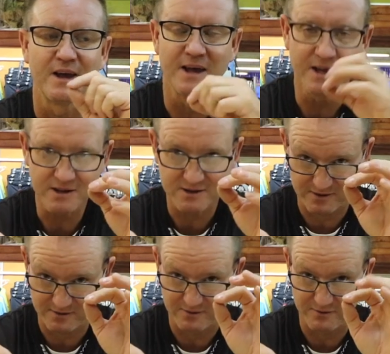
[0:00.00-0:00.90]
heat
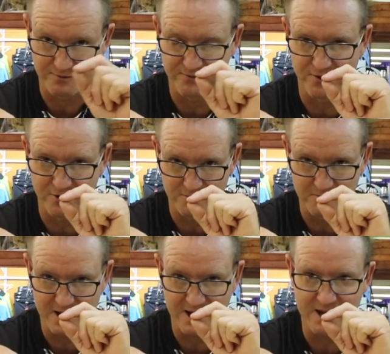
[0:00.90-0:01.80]

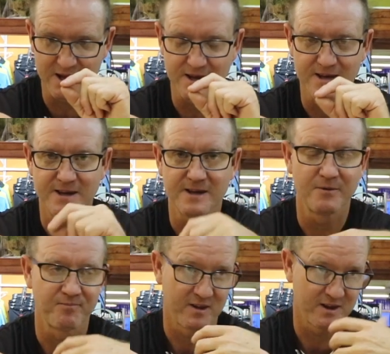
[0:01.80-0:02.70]
from a
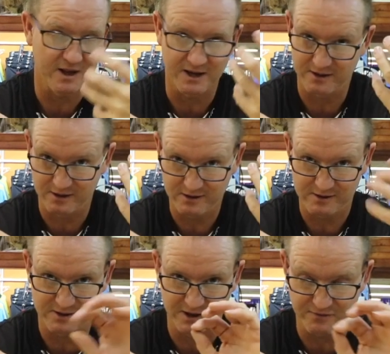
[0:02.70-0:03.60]
kettle
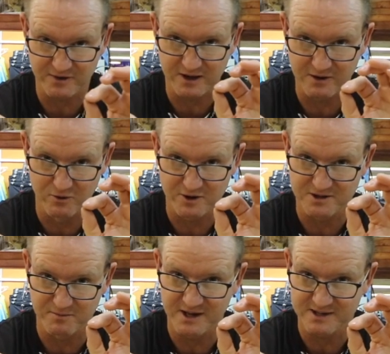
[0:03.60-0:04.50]
definitely works
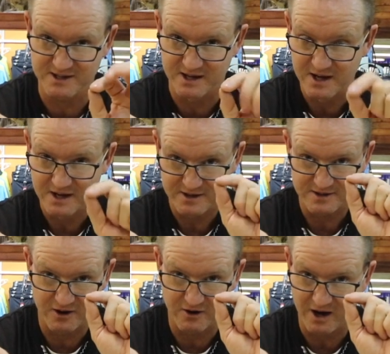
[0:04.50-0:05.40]
the best.
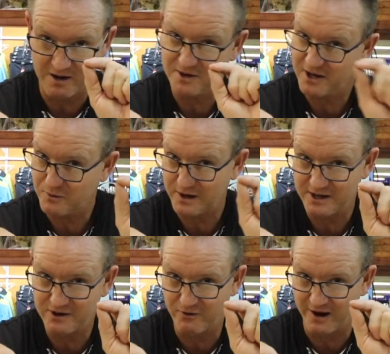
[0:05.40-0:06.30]
So I'm going to
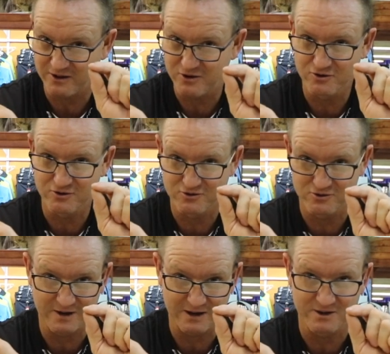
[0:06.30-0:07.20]
quickly run through
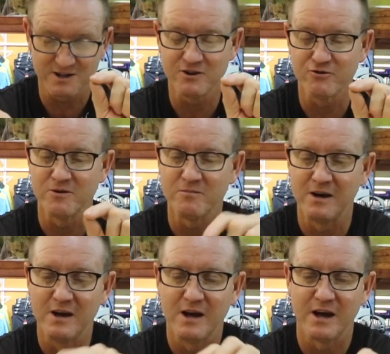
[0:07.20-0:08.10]
to our tea room
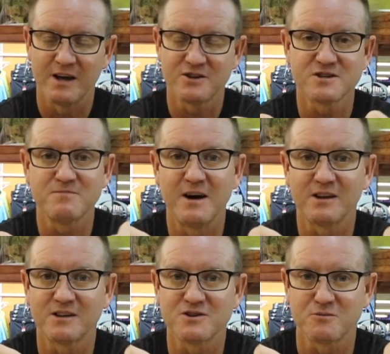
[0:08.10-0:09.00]
and just
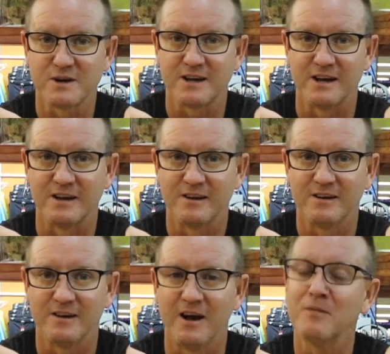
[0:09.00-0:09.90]
melt this quickly.
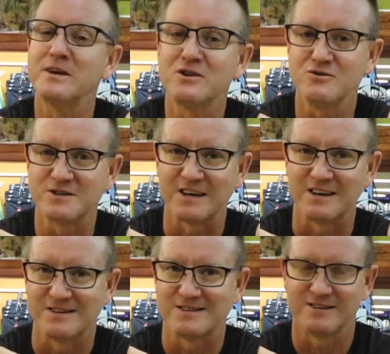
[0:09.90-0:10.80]
I'll be 2
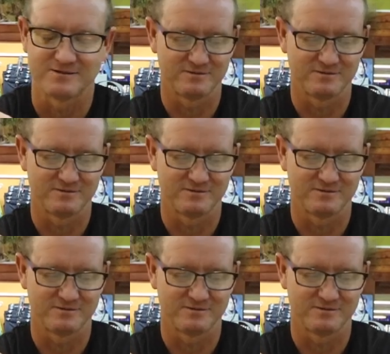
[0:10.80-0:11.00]
seconds.